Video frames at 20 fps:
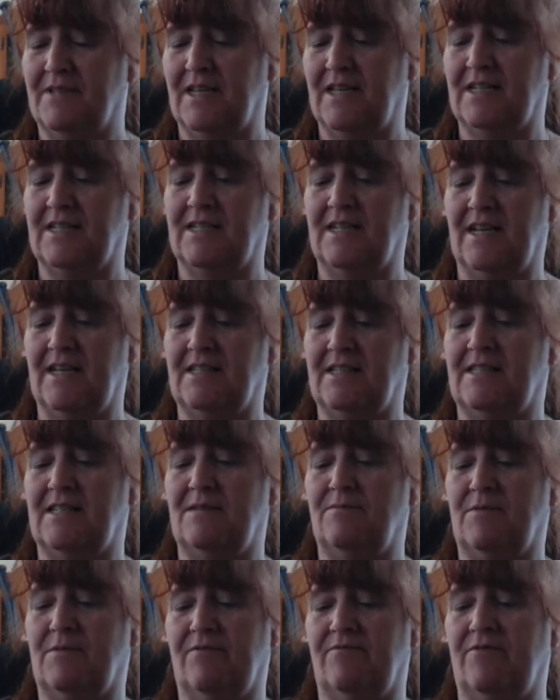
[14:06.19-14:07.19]
It does
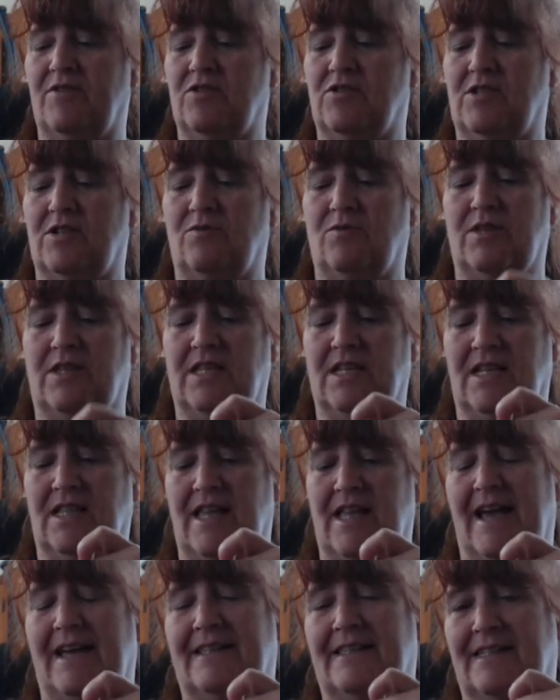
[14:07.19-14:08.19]
seem confusing with the
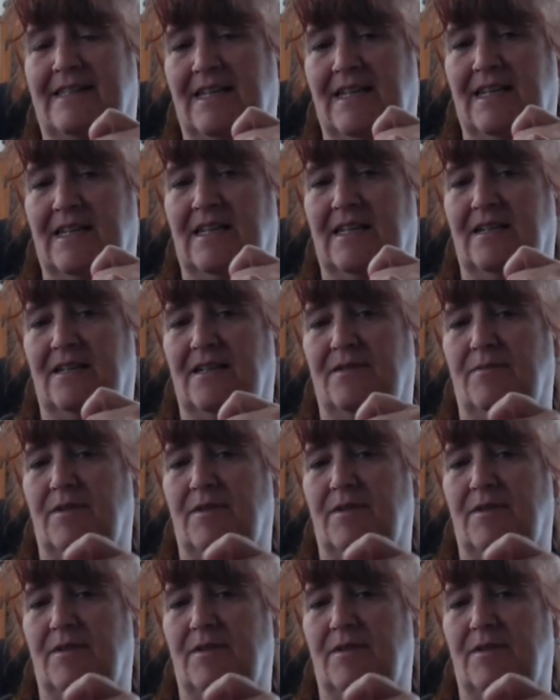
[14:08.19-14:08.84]
elastic